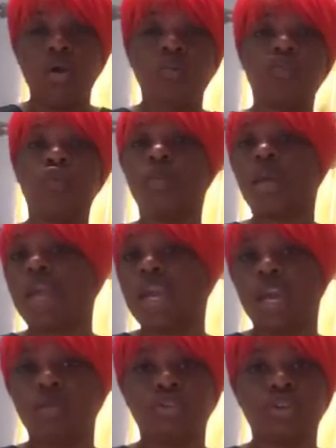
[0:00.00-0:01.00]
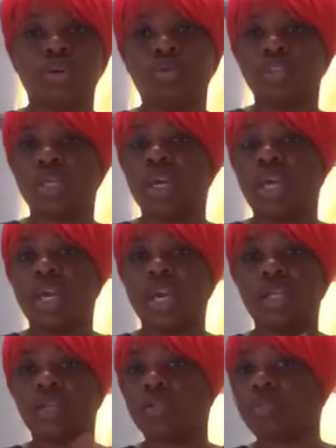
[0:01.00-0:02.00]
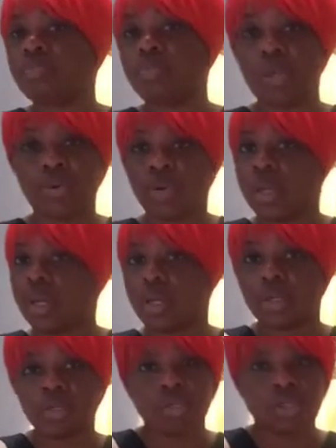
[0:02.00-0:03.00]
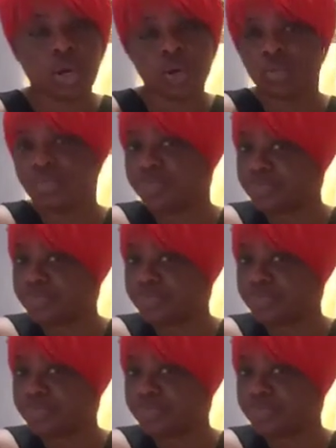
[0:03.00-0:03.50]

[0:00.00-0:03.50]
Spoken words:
for my cam shows in period. So